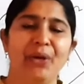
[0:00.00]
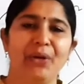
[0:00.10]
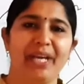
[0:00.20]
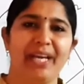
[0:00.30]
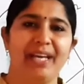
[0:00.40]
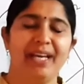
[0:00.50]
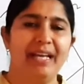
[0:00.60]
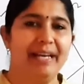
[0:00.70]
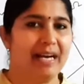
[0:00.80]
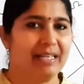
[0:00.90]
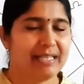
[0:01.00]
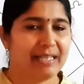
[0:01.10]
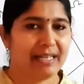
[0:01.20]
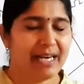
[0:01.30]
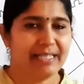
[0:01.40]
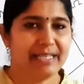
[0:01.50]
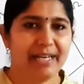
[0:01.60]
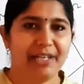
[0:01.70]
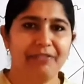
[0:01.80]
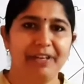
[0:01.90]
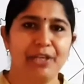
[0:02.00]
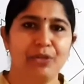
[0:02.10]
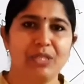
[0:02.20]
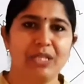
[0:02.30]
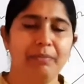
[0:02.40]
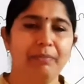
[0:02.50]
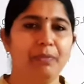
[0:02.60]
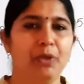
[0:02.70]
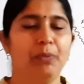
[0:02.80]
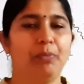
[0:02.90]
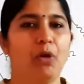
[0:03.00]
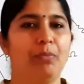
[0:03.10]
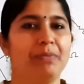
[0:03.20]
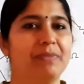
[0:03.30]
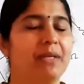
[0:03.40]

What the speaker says: Okay, now ask kind of two videos problems.